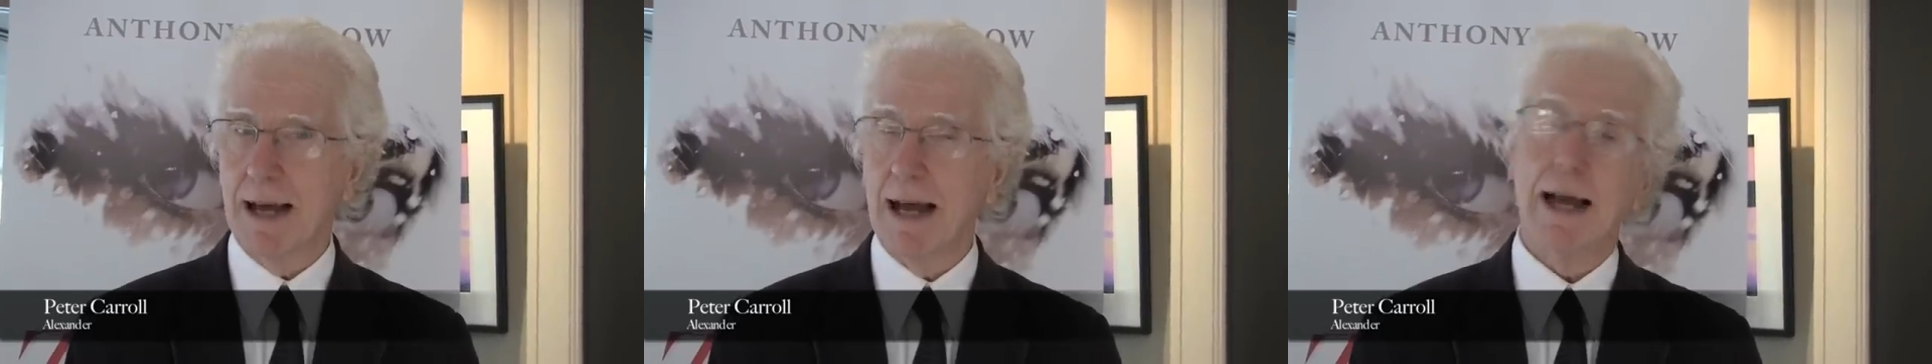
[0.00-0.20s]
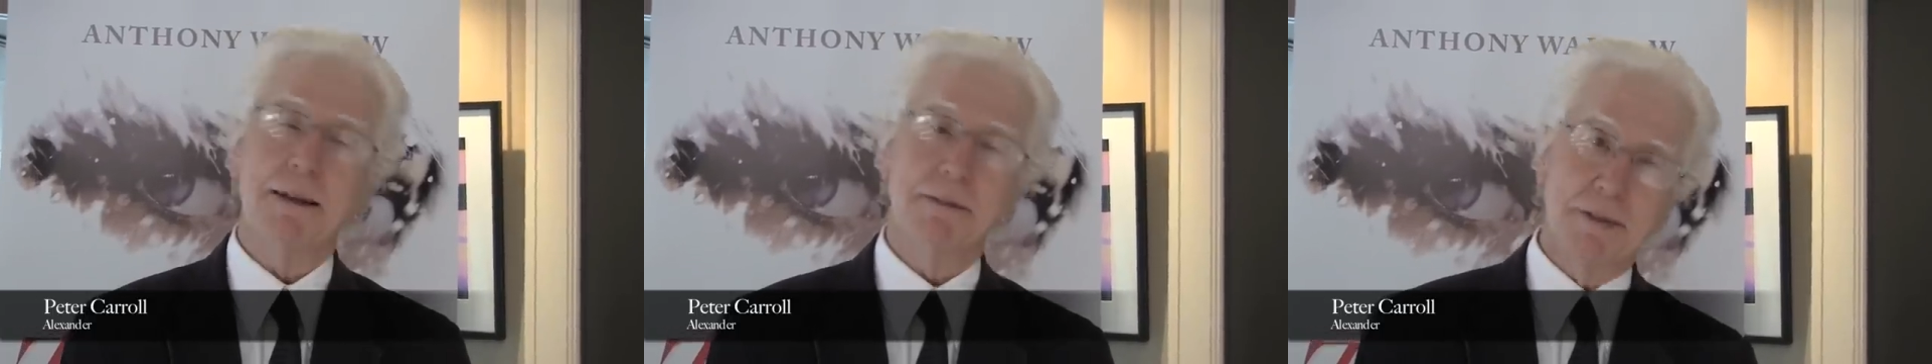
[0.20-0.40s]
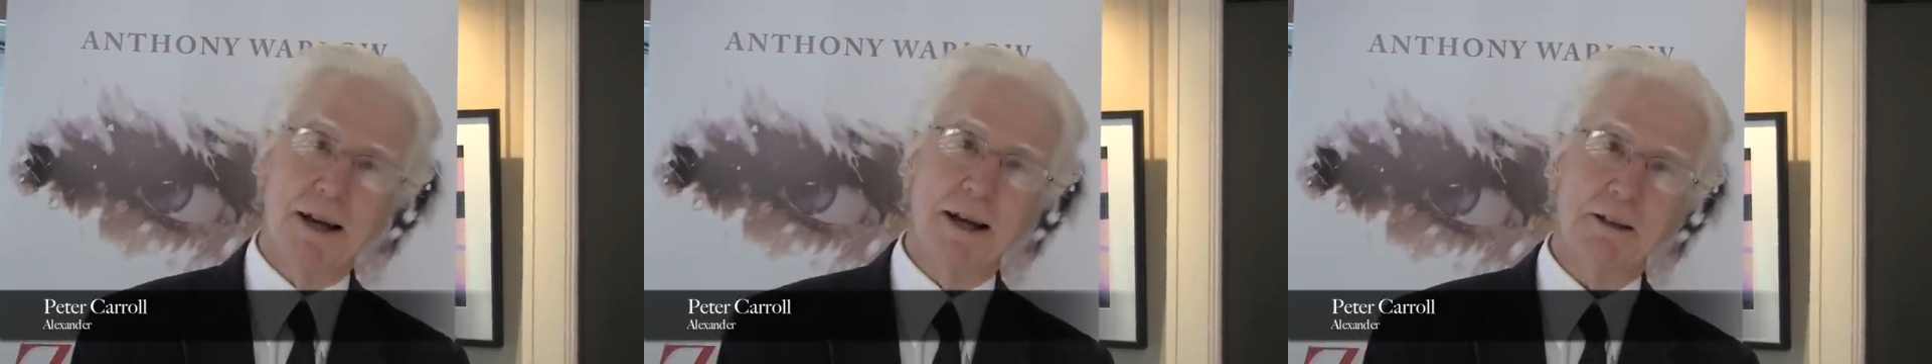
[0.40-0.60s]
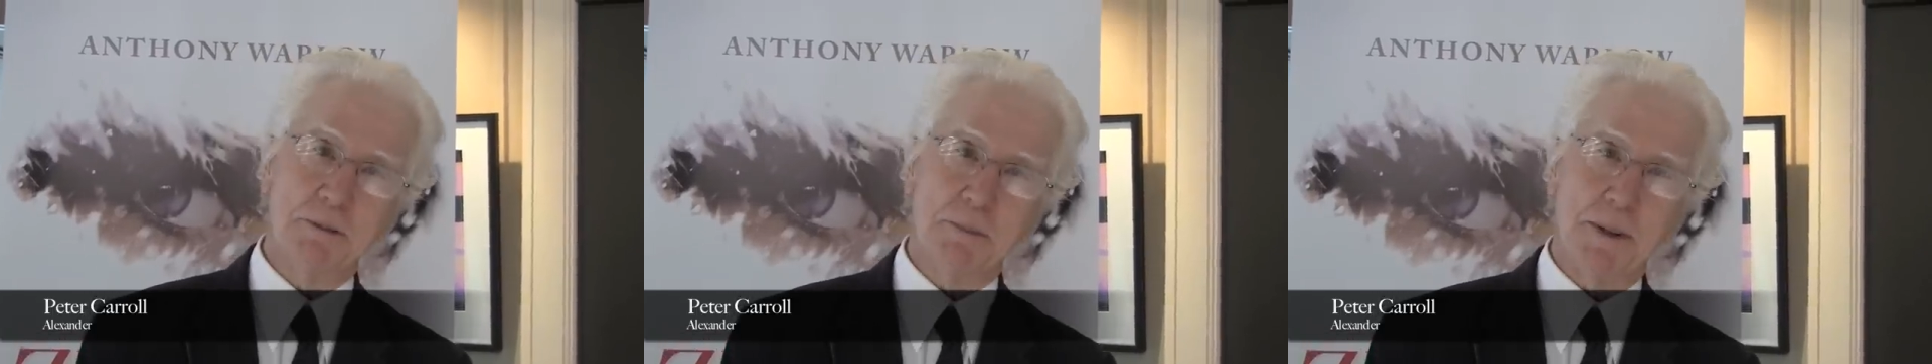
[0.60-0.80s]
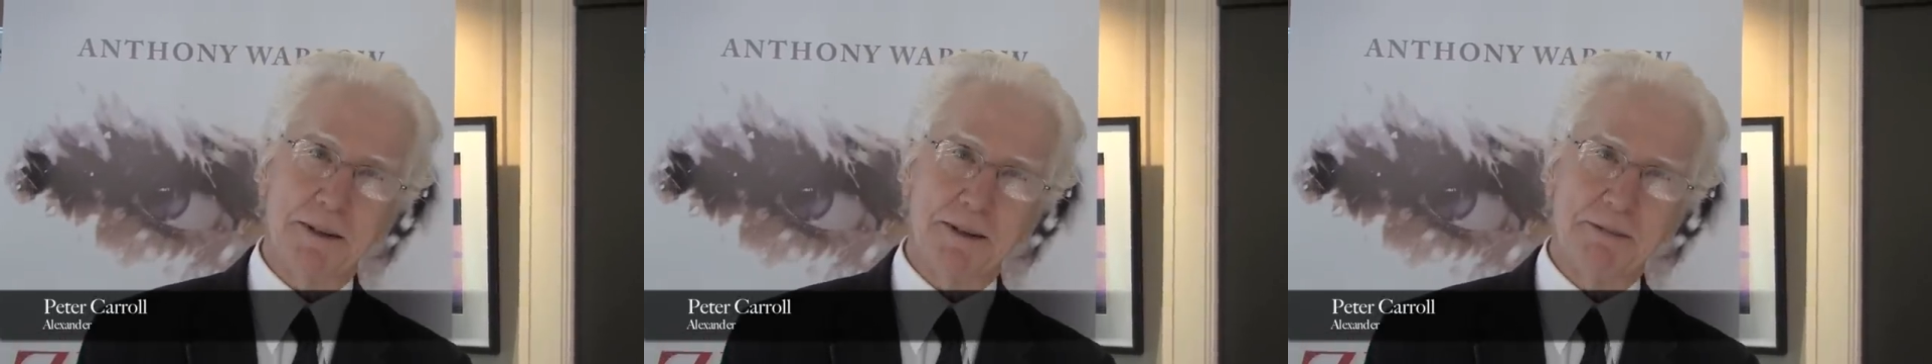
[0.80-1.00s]
and the
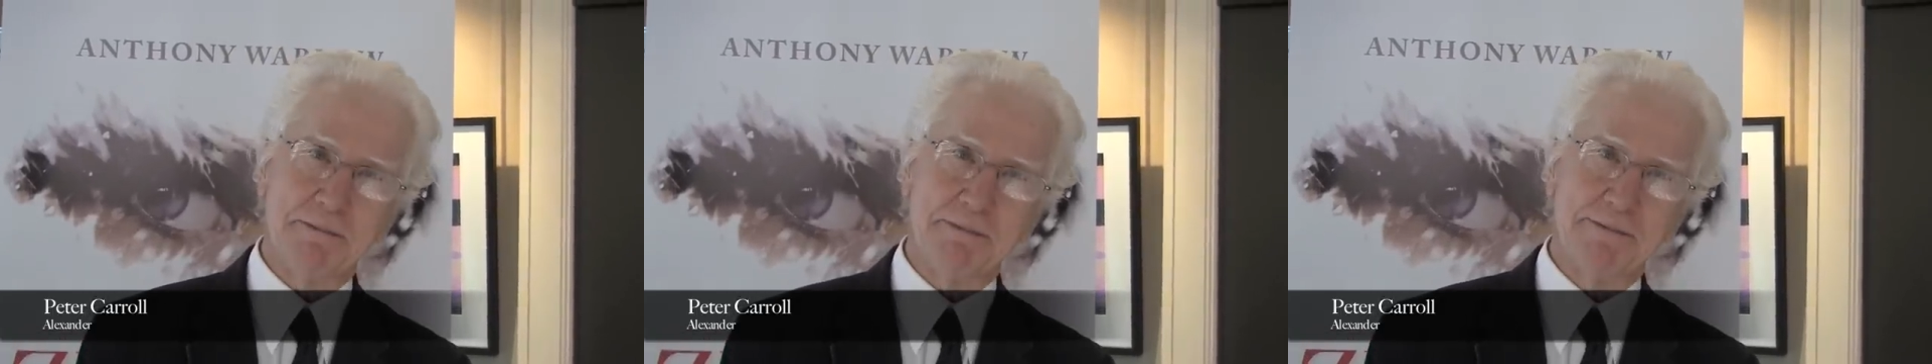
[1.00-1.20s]
husband,